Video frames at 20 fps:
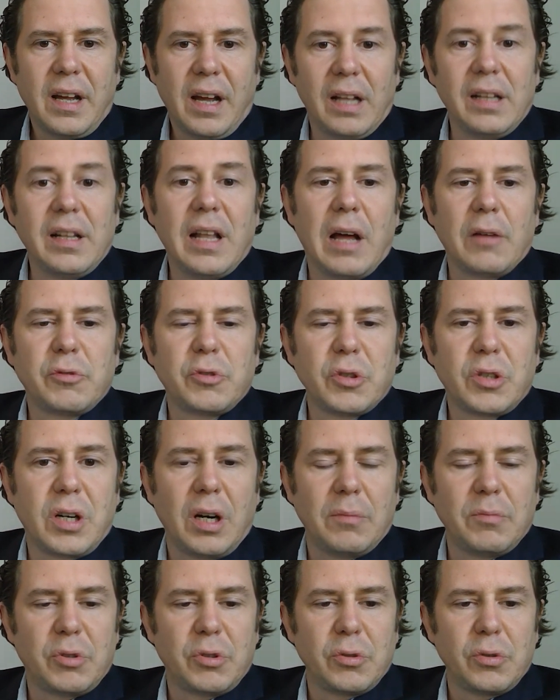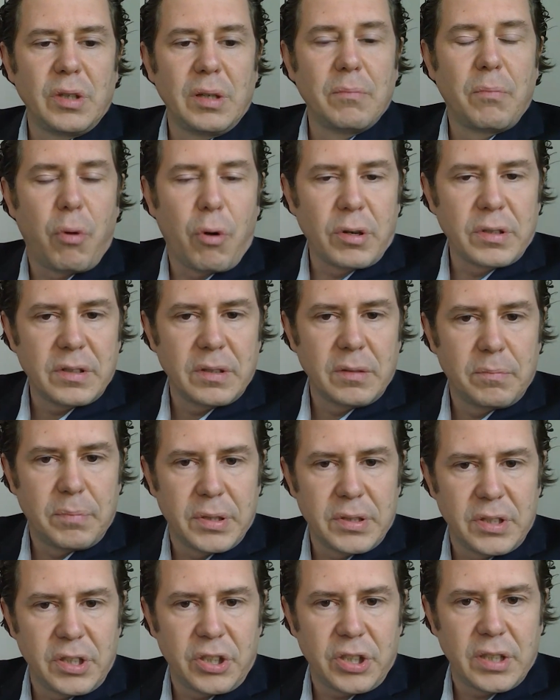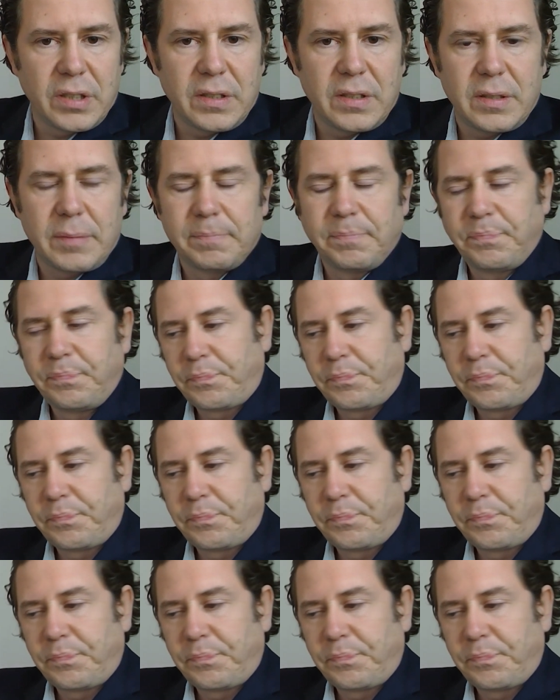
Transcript: allowed to come to important positions